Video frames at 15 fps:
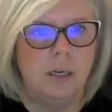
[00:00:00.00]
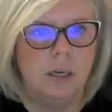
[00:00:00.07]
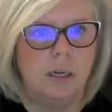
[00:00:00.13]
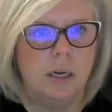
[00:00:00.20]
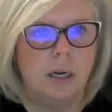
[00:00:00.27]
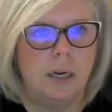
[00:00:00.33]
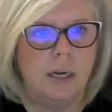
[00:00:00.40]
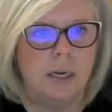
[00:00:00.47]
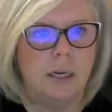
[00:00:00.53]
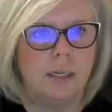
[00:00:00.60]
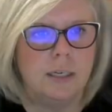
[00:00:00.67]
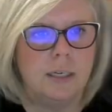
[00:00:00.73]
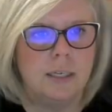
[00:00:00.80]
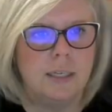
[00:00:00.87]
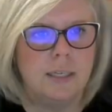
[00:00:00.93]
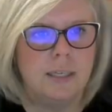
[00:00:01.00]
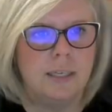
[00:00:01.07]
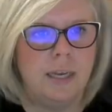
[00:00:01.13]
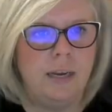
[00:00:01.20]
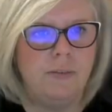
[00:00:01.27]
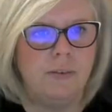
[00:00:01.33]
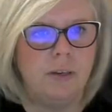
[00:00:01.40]
and
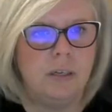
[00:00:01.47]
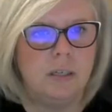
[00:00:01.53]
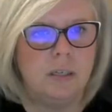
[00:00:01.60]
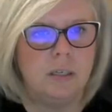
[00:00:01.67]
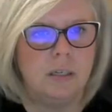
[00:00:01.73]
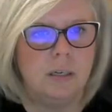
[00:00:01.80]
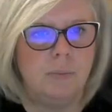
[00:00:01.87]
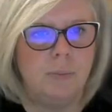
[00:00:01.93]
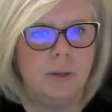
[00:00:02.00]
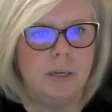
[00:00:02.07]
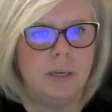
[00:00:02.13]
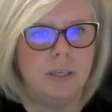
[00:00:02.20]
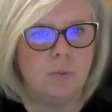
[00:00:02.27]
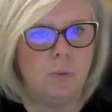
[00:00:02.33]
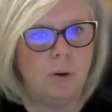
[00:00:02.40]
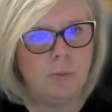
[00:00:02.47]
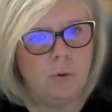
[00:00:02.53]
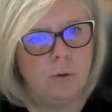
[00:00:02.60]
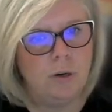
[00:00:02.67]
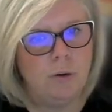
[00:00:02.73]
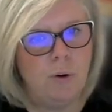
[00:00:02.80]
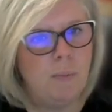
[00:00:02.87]
save it in a place where I'm
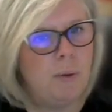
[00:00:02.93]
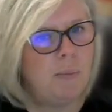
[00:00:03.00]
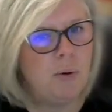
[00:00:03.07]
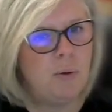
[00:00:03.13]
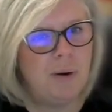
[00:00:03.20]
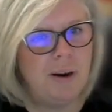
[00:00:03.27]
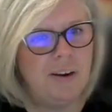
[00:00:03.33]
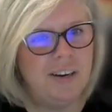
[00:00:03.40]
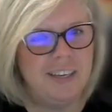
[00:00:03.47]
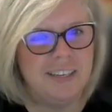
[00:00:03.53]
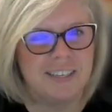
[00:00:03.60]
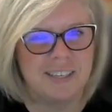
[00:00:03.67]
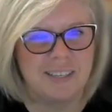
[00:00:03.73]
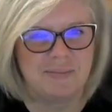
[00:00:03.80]
going to remember where it is.